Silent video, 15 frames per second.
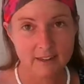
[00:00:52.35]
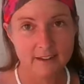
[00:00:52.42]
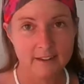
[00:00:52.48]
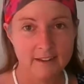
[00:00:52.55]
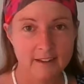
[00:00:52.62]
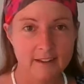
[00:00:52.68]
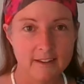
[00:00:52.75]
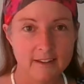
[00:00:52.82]

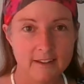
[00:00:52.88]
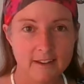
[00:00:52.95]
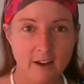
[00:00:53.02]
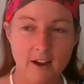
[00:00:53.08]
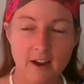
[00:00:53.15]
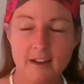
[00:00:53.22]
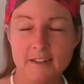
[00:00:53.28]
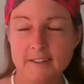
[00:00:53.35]
And
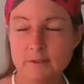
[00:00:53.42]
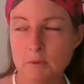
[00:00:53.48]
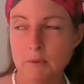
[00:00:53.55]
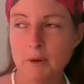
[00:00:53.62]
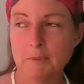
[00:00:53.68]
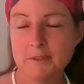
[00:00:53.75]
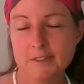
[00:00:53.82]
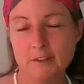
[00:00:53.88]
I need to
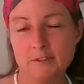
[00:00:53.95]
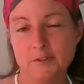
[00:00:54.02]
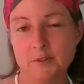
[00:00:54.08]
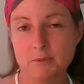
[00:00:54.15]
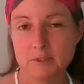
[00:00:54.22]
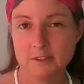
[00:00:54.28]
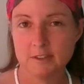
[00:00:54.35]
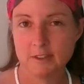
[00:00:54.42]
remind myself, so I'm
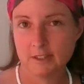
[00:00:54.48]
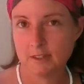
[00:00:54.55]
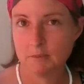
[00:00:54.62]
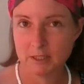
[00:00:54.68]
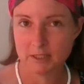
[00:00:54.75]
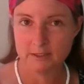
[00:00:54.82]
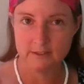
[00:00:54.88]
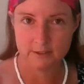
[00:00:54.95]
just looking at
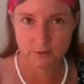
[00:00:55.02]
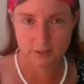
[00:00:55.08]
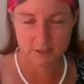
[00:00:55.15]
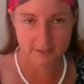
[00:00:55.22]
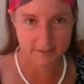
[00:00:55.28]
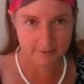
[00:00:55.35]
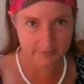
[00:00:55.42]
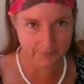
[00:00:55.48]
my list right
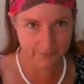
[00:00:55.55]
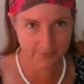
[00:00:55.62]
now.